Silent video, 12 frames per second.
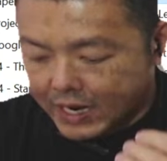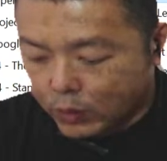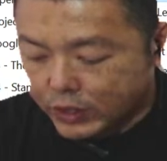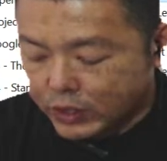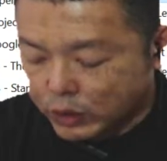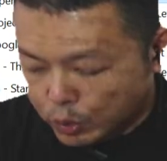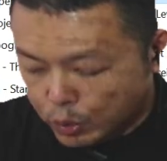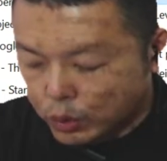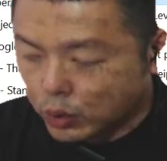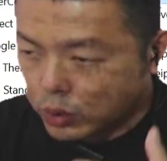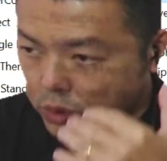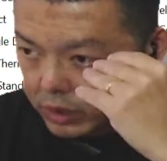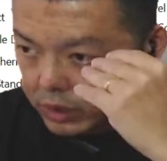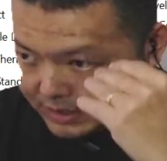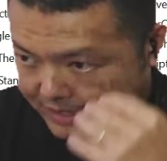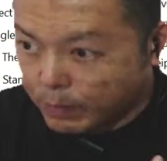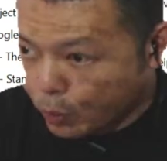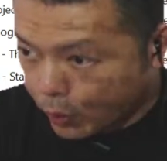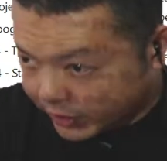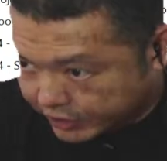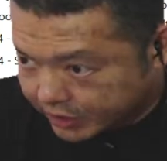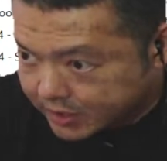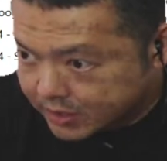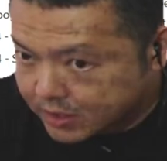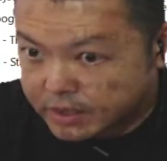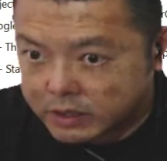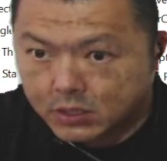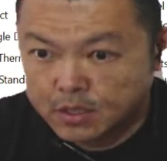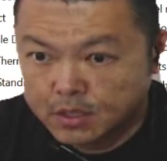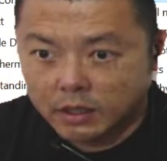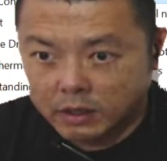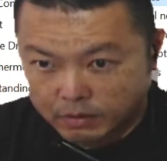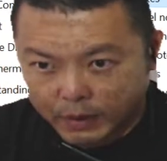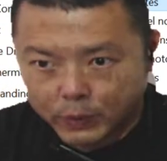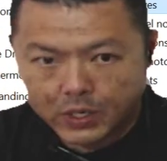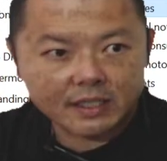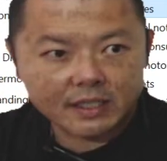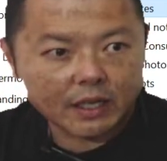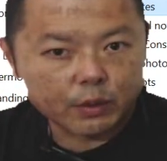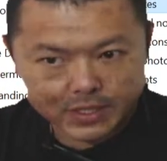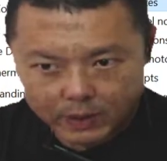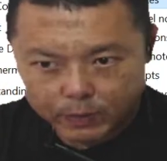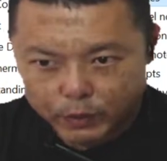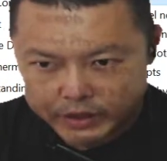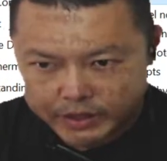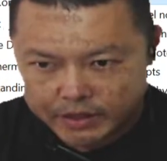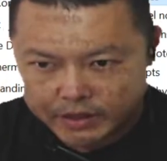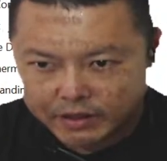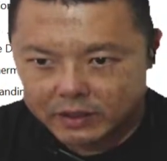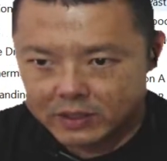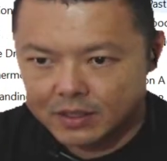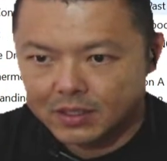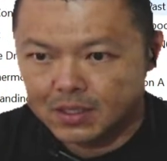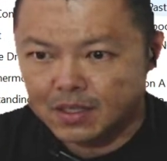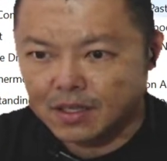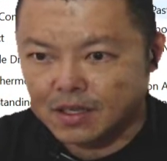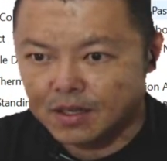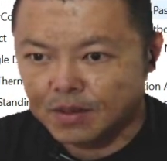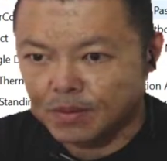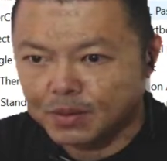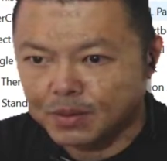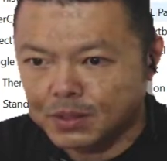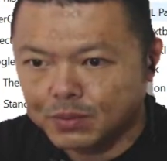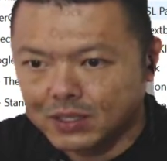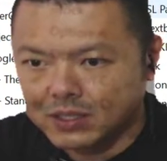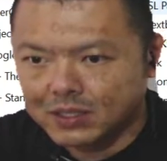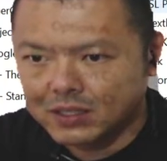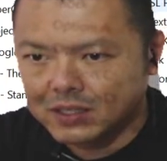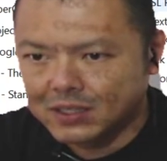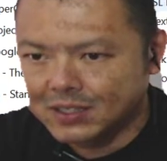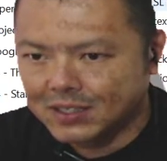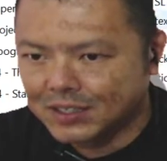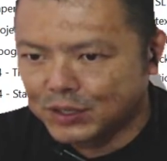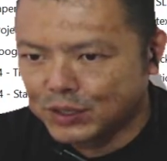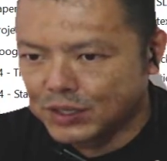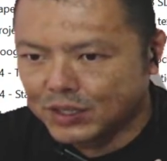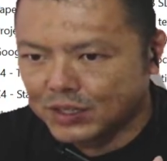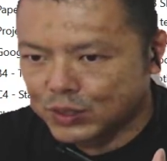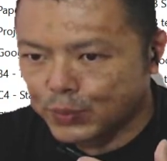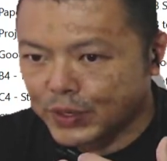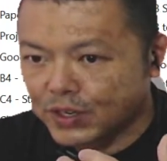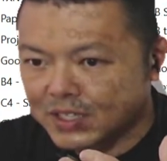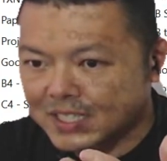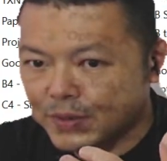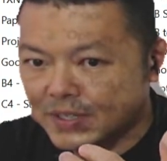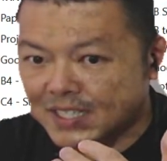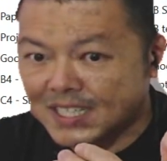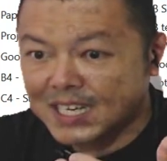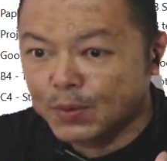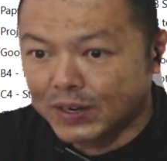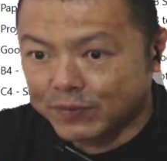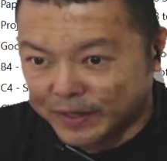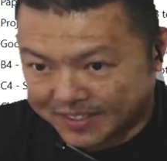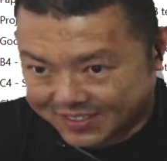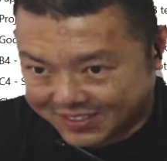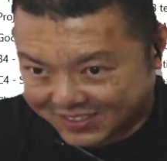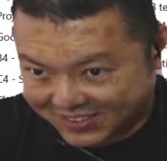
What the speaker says: going to do some questions, right? We're going to start doing some questions. What? So we're going to start with C1 first,